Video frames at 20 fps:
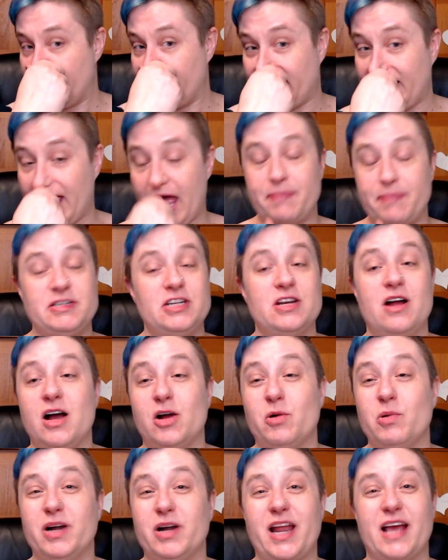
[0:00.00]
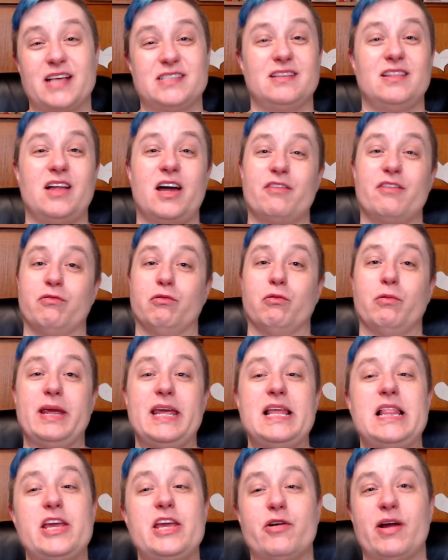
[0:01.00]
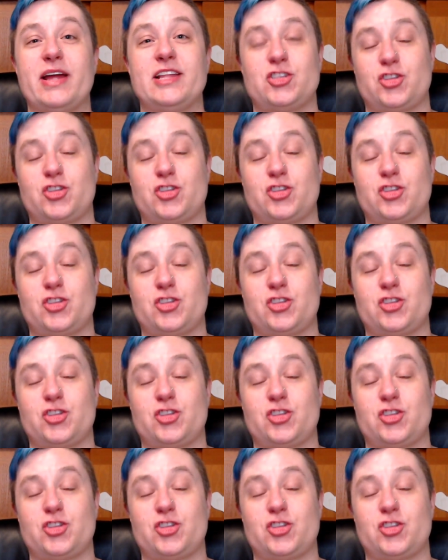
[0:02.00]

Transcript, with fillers: Captain Awkward has a lot of really great